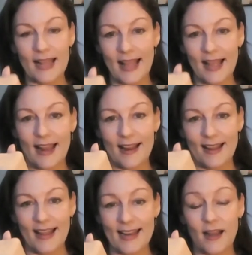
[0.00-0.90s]
get
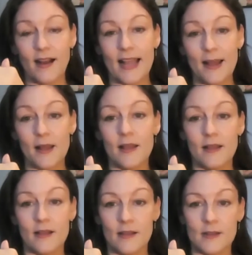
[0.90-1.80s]
any higher.
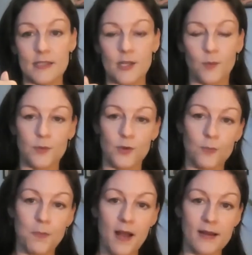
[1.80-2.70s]
So
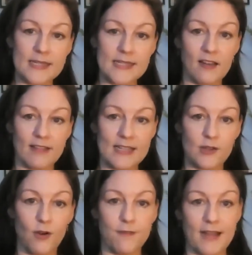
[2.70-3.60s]
your partner's salary
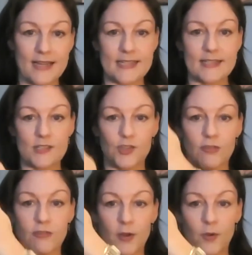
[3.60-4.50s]
is not affected as
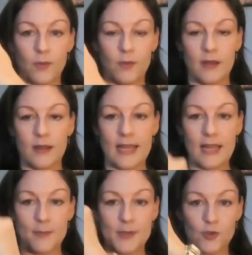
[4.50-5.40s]
you grow
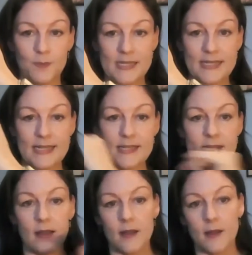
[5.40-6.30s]
income into your
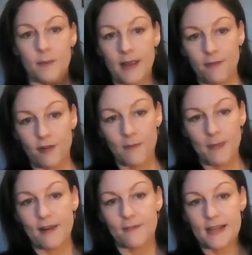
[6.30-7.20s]
business. But if you're on
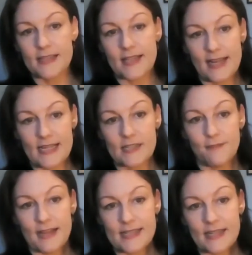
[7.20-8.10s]
benefits, then it is
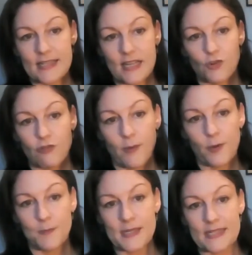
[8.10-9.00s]
affected, because as you're
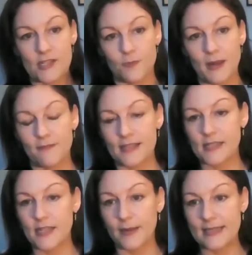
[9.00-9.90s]
growing your business, your
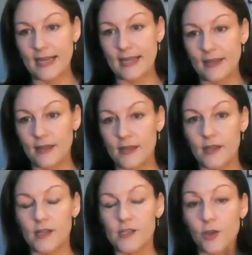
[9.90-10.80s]
benefits are going down.
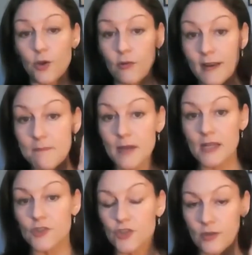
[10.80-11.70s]
So you're in a
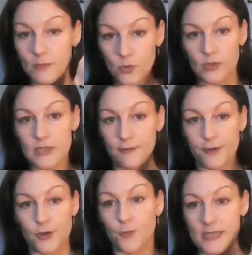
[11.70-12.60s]
much more
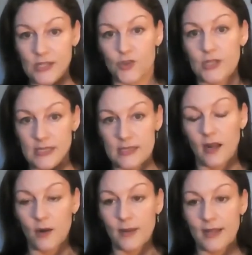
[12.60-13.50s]
difficult position to
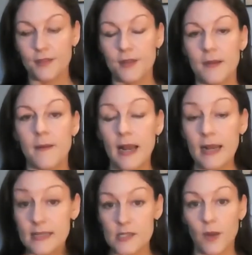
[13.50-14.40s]
start with.
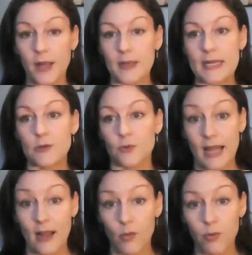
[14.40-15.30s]
And this is why we need all
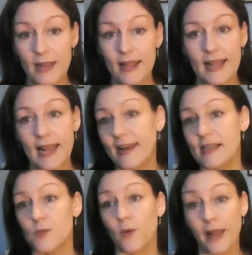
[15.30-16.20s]
the help we can get. And
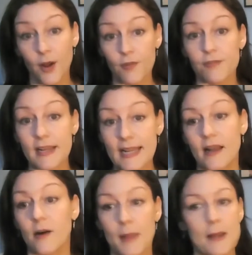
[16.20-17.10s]
that's why
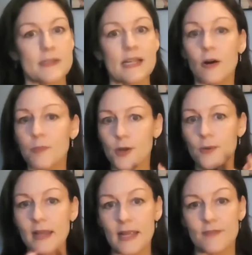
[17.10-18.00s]
hopefully I'll be able to help
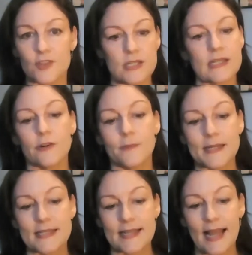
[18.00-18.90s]
you even just a little
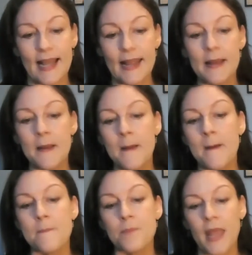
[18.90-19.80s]
bit today.
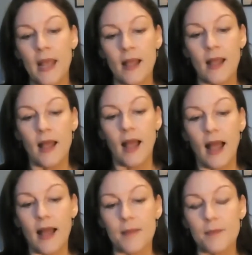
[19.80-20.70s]

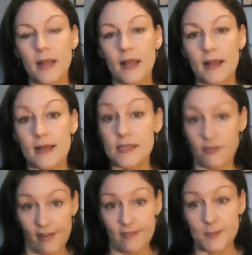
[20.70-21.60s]
And there's
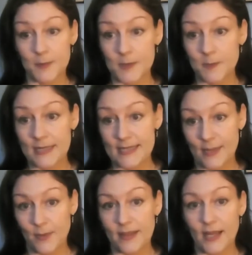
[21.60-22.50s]
great
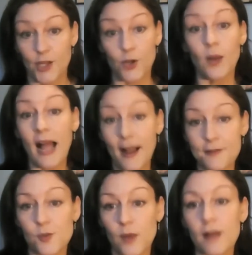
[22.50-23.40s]
responsibility with that. You
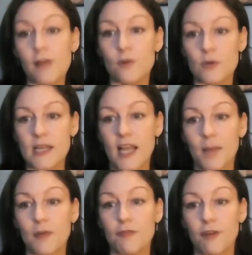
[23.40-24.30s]
have to work
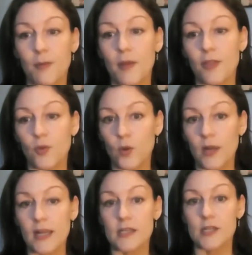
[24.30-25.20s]
full-time from the
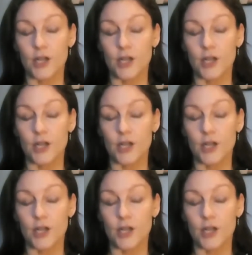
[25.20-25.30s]
word